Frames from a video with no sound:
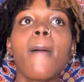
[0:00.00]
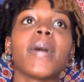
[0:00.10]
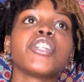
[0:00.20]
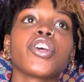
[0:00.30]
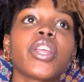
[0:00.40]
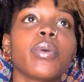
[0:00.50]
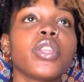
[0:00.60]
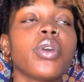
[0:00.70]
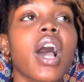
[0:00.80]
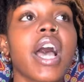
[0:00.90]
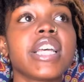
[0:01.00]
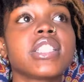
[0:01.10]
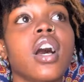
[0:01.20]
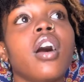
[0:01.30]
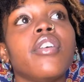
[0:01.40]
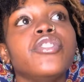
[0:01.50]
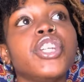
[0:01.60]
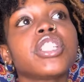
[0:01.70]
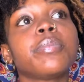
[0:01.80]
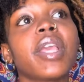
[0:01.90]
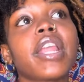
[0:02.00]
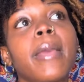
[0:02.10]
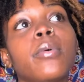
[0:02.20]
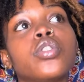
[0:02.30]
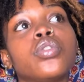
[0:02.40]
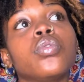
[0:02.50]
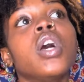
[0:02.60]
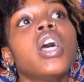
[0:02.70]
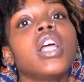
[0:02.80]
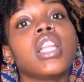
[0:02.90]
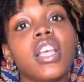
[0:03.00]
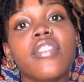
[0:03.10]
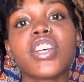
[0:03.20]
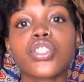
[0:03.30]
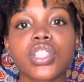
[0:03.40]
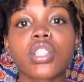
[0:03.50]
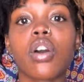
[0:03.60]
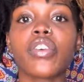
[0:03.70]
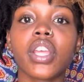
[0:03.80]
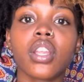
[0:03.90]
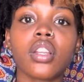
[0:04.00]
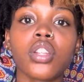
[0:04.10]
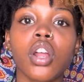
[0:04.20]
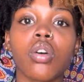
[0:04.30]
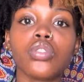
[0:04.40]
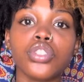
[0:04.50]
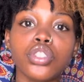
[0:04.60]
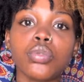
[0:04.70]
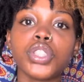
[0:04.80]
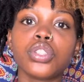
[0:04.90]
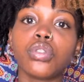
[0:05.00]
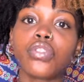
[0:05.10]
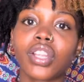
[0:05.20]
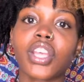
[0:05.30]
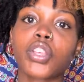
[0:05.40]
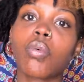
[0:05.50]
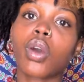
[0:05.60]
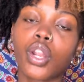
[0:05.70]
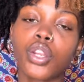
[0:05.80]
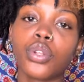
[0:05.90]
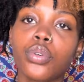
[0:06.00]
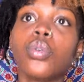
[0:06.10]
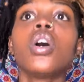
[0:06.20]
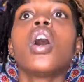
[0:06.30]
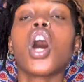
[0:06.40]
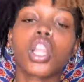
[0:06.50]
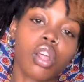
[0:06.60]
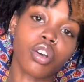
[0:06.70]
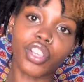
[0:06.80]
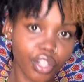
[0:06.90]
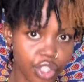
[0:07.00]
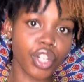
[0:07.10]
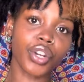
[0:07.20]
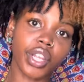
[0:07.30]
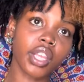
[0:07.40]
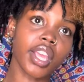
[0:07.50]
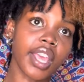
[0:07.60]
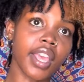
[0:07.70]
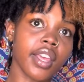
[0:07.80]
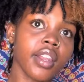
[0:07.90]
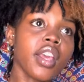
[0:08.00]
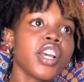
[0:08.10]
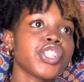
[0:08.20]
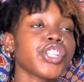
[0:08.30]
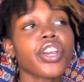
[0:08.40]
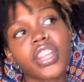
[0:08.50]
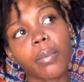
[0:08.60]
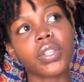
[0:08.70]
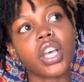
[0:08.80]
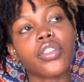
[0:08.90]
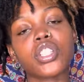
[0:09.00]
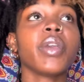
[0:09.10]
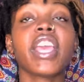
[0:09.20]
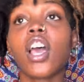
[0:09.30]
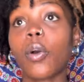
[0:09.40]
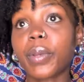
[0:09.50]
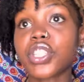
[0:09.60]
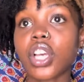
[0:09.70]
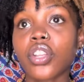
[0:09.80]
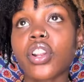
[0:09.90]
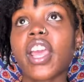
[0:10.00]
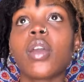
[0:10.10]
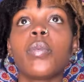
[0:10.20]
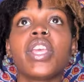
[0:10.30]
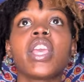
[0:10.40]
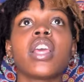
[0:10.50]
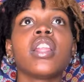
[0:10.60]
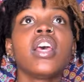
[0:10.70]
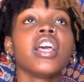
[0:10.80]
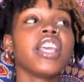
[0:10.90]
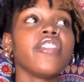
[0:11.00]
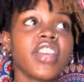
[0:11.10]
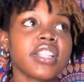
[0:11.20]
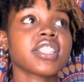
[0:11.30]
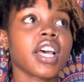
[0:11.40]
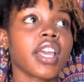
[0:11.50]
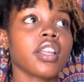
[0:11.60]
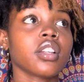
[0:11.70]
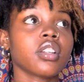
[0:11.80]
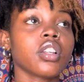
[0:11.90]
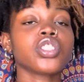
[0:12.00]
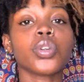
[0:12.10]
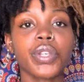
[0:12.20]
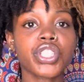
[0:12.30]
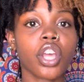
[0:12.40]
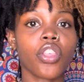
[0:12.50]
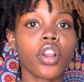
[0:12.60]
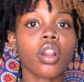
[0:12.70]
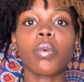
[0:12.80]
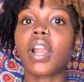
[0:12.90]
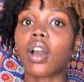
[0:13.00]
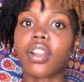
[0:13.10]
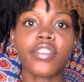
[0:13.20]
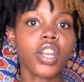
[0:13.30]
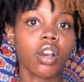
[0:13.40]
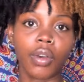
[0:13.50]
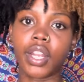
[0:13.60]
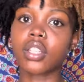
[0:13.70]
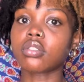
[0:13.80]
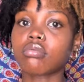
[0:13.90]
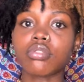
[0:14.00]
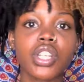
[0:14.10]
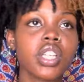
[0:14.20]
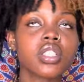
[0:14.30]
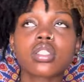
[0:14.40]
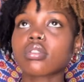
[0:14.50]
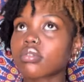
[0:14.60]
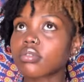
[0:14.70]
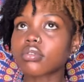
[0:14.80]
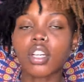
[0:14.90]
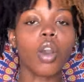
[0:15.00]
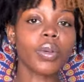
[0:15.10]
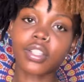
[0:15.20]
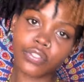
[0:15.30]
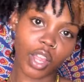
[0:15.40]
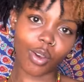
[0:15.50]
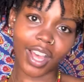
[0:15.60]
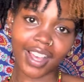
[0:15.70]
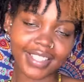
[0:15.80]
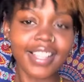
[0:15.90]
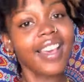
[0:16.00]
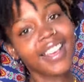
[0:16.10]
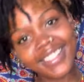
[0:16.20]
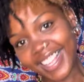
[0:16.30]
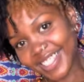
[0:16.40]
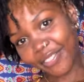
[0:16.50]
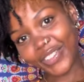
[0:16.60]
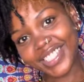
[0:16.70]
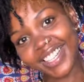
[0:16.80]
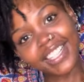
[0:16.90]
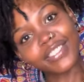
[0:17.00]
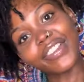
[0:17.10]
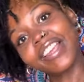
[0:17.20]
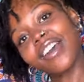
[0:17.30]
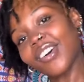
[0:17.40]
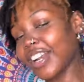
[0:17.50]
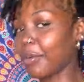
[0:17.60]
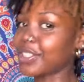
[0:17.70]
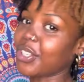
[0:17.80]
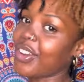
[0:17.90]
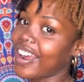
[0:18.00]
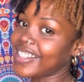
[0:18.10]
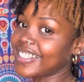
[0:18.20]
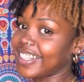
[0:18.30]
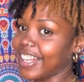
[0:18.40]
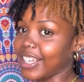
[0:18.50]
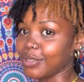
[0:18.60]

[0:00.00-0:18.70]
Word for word: my journey with you guys of just being able to live as yourself and, you know, do what you feel like you want to do along your journey and share that with others. We can help each other and we can give insight to each other without even knowing it. Just go with the flow guys that's it for today's video and i will see you guys in the next